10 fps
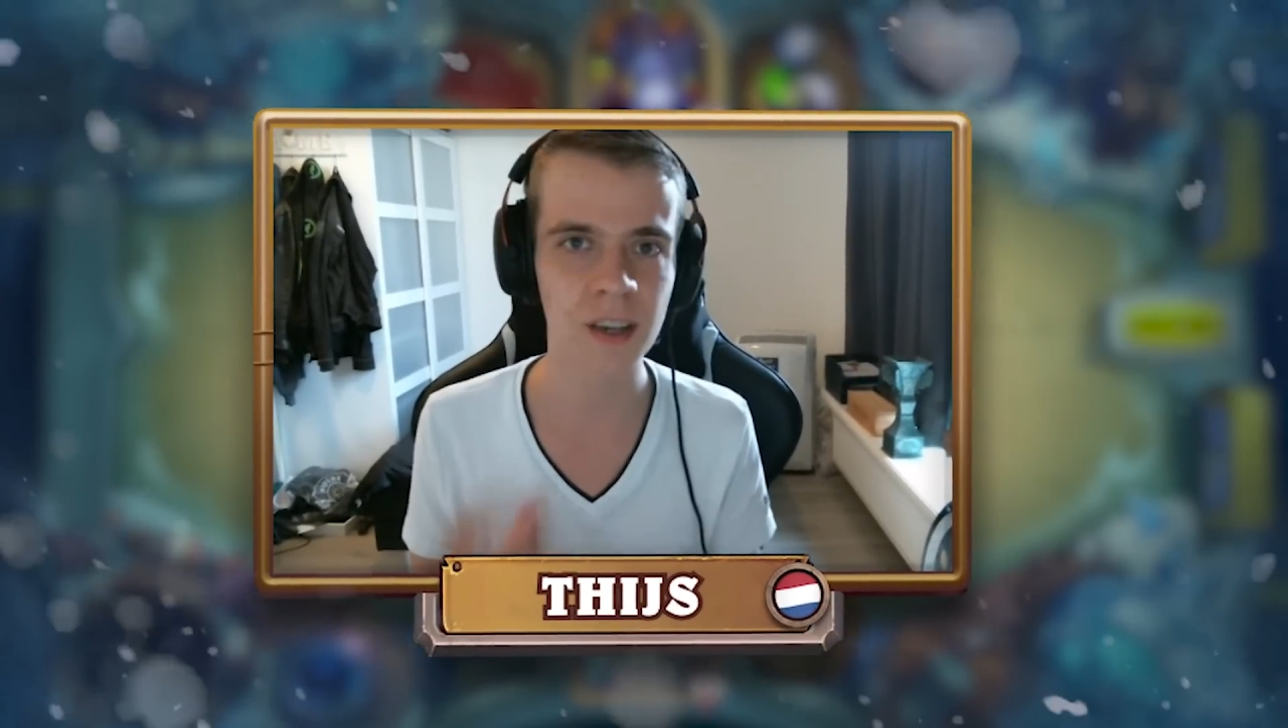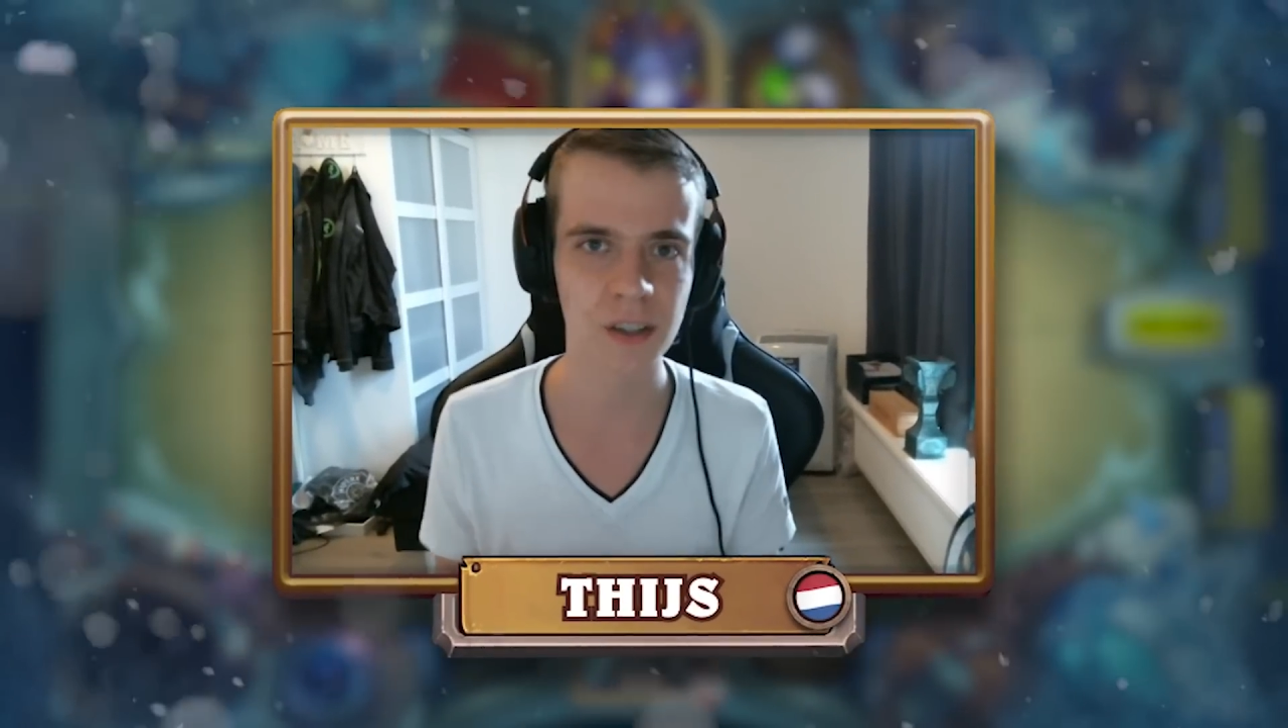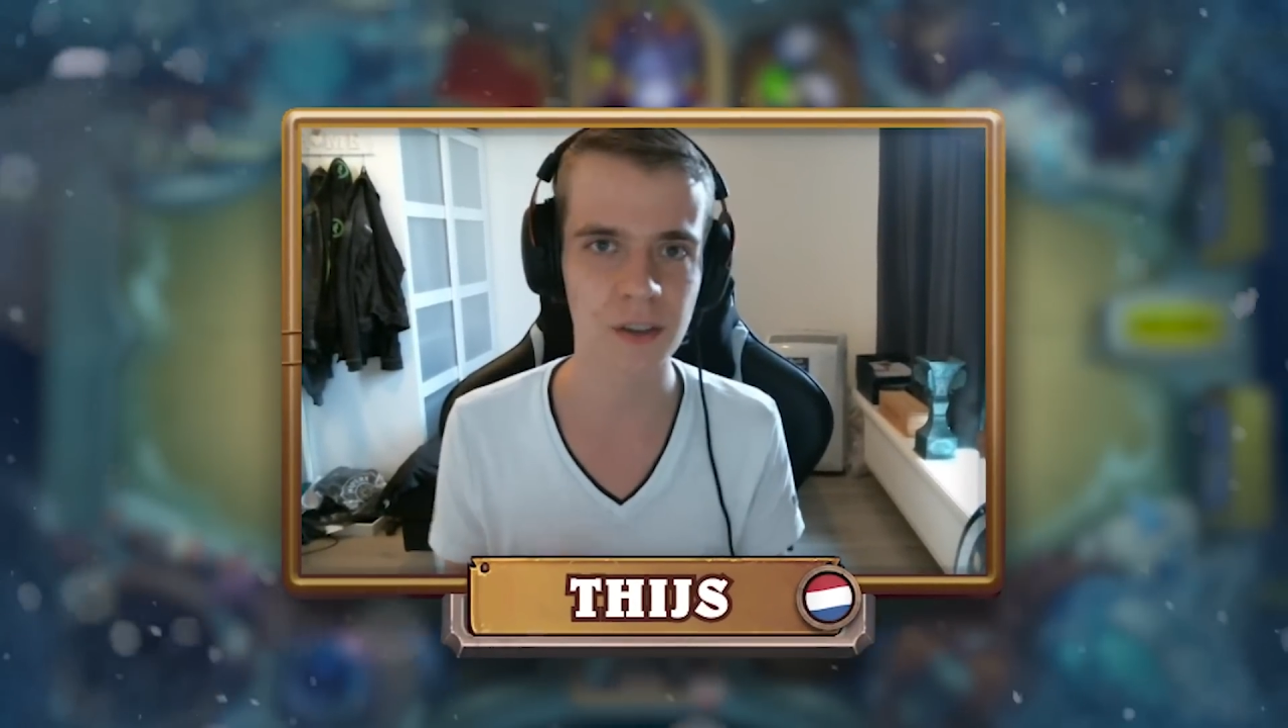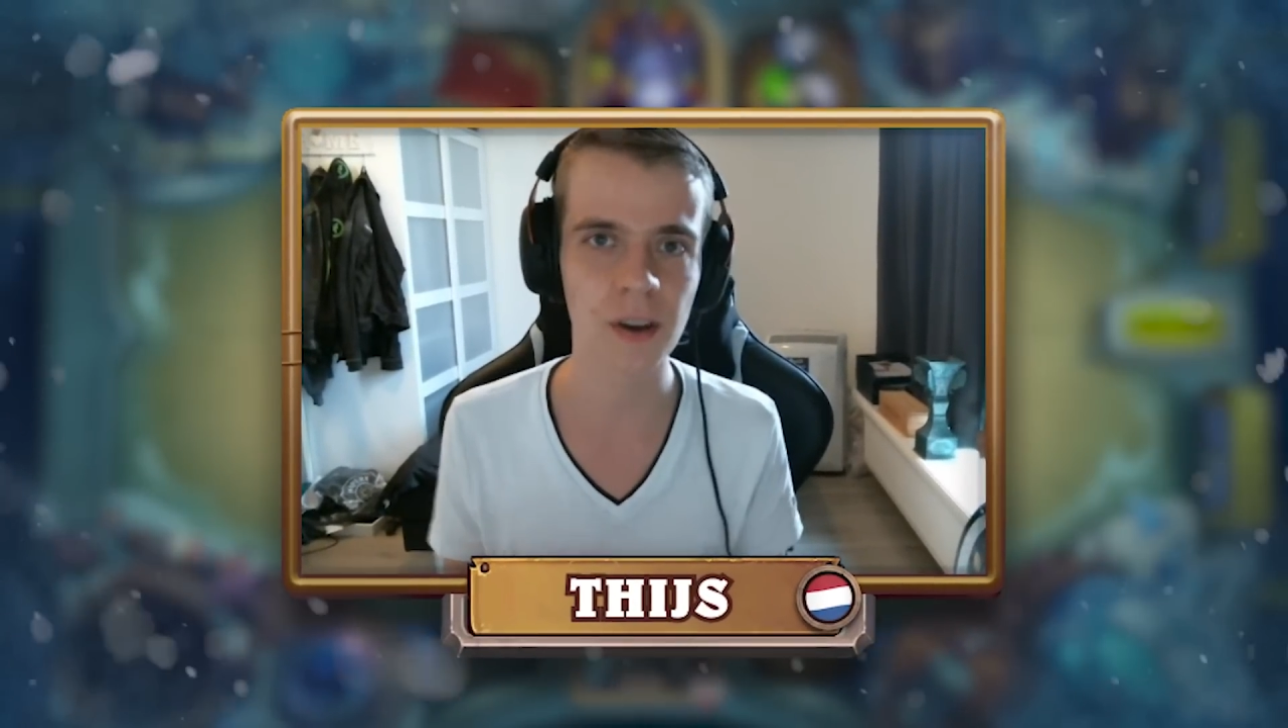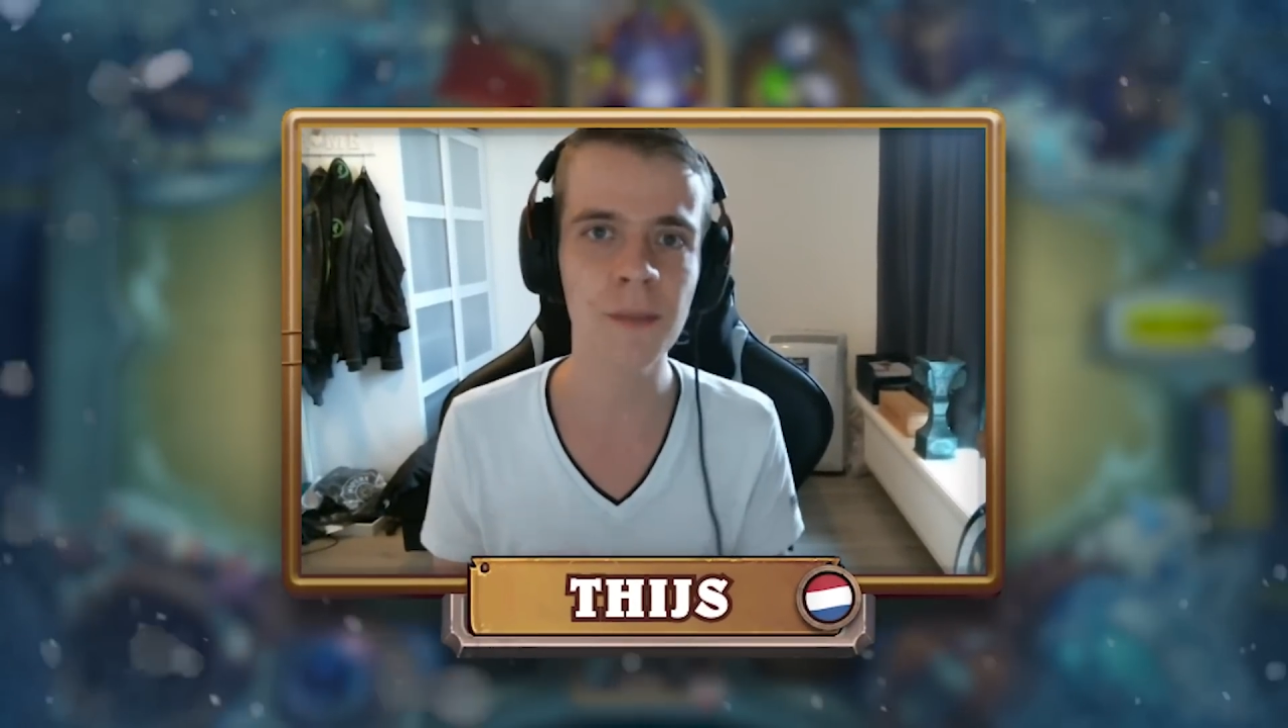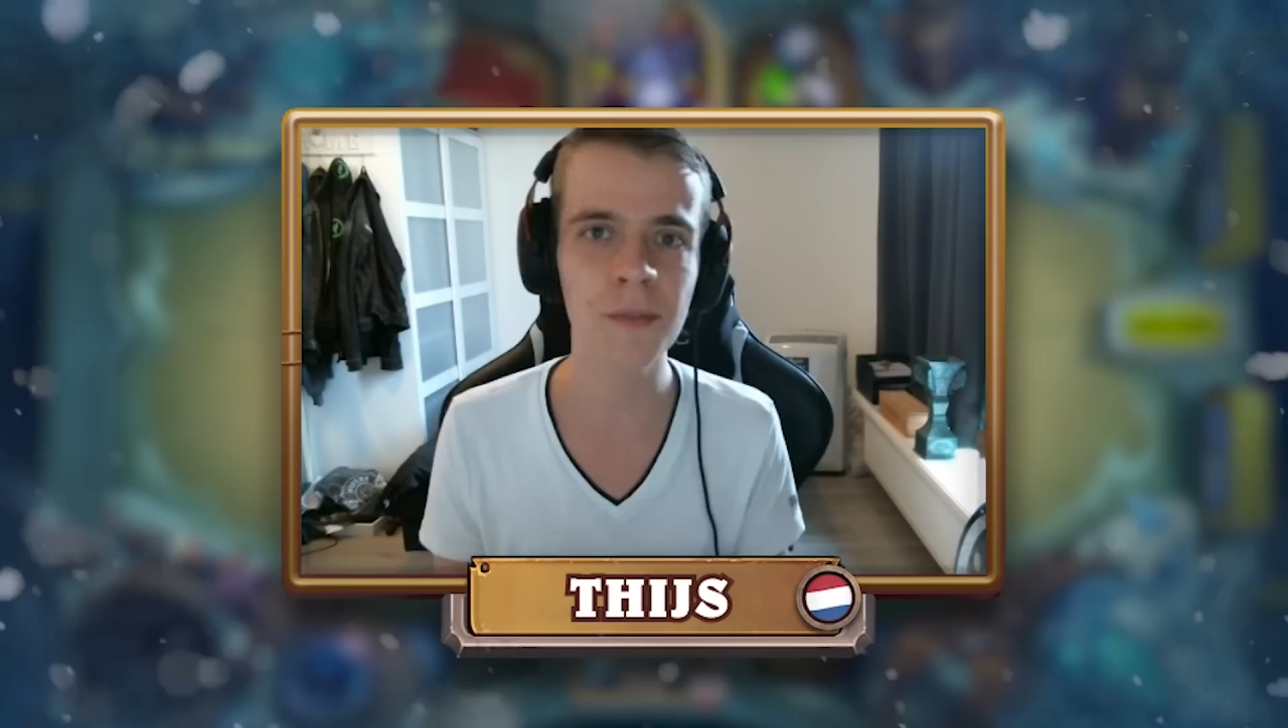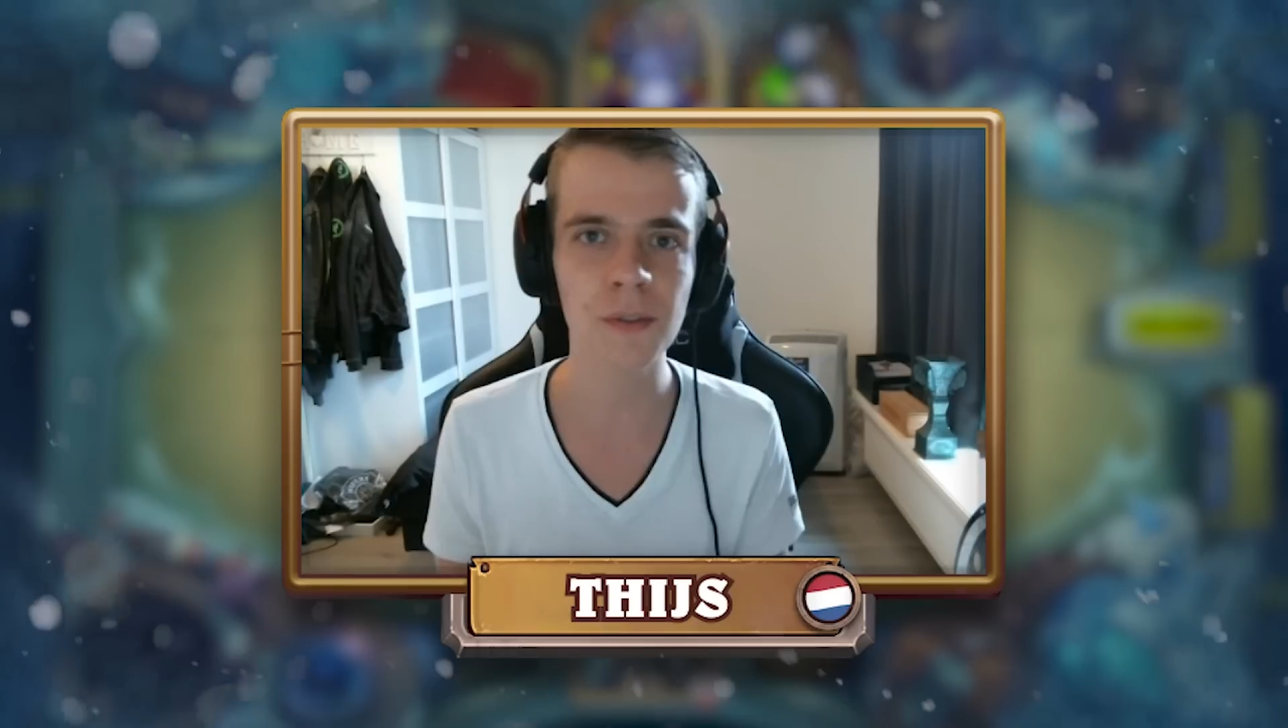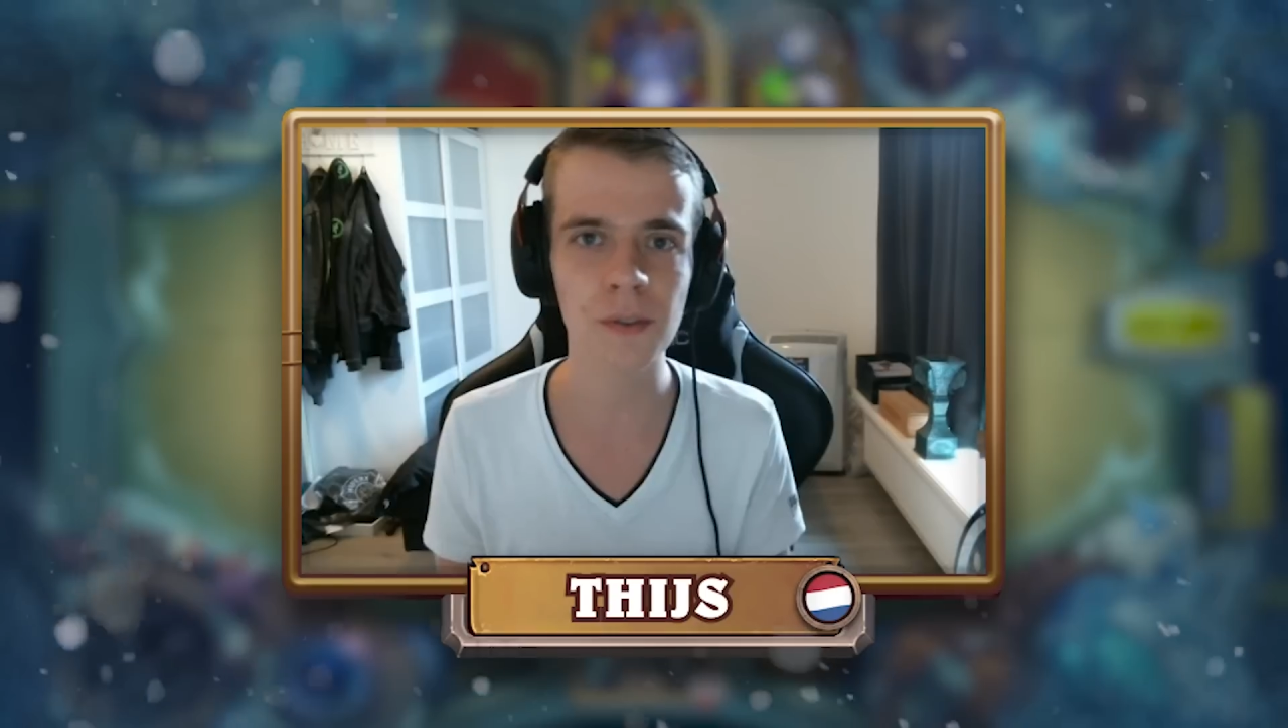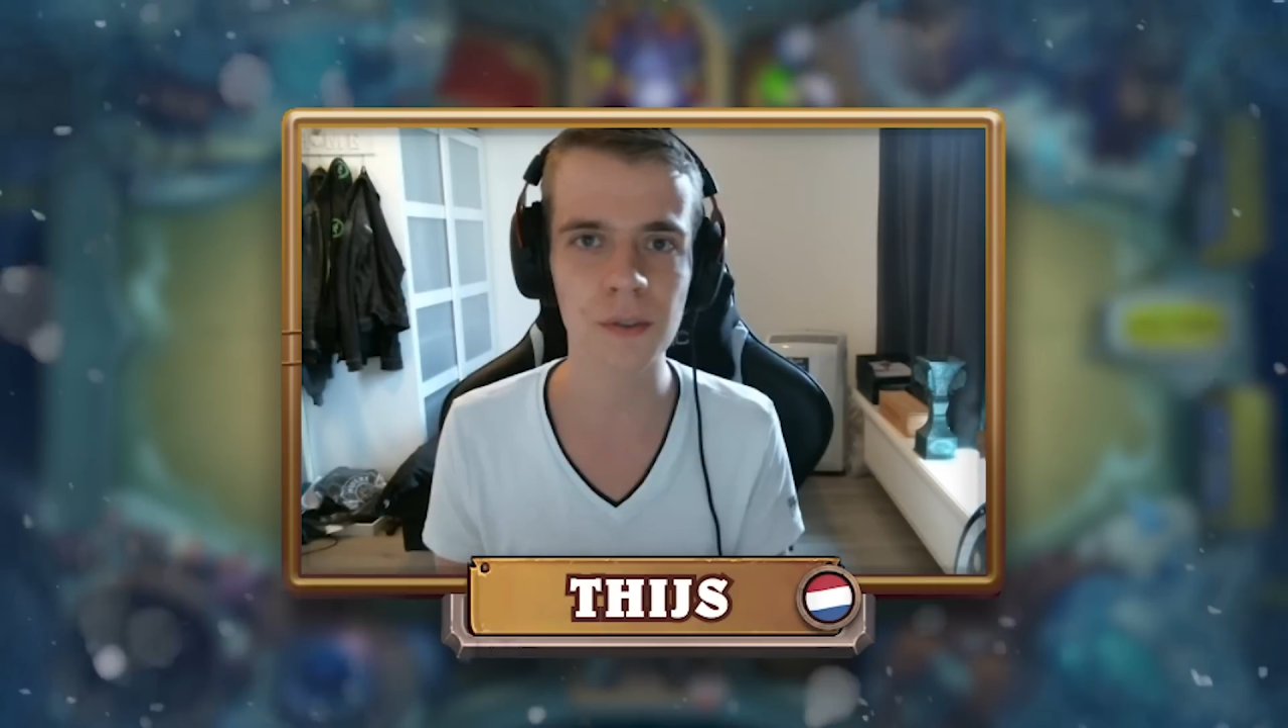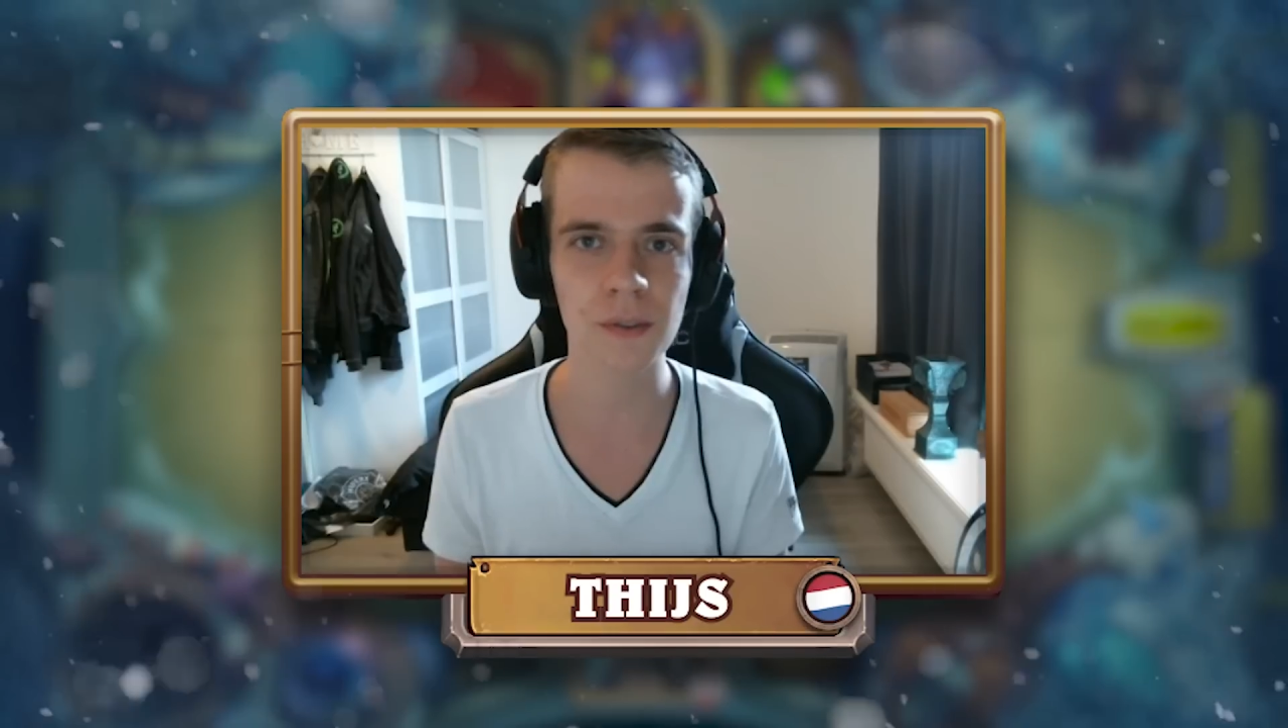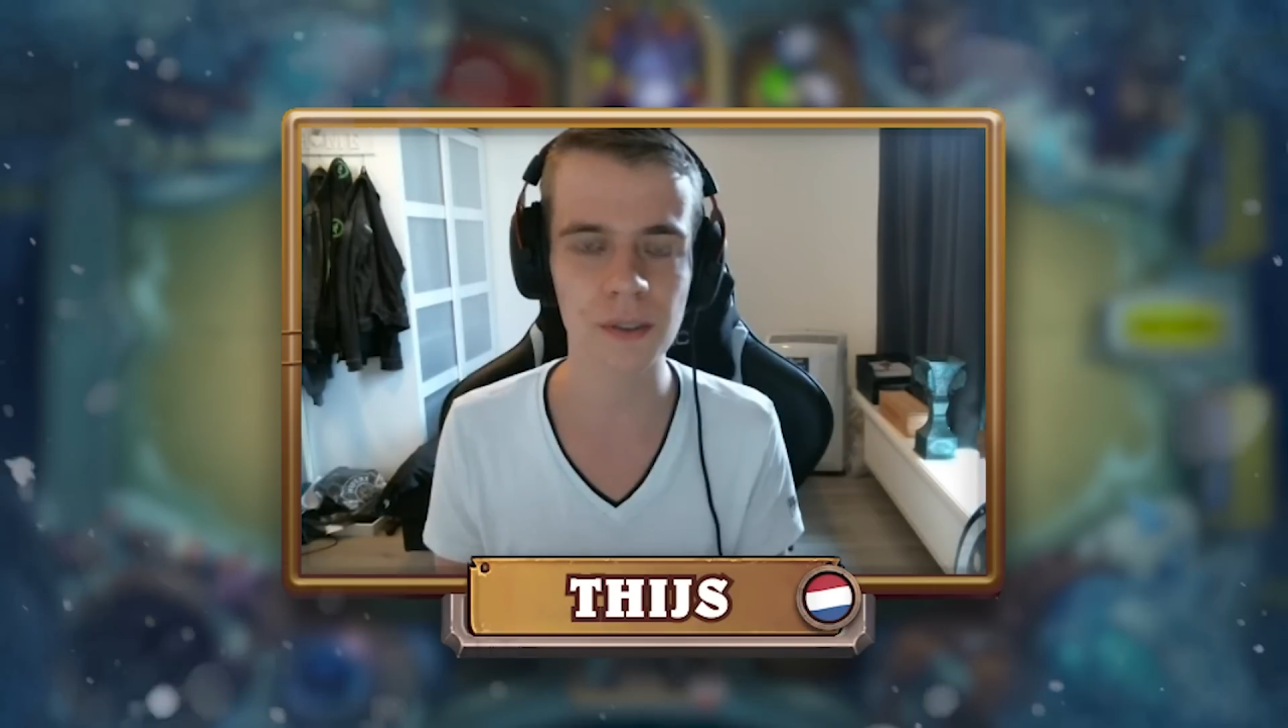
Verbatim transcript: So you have to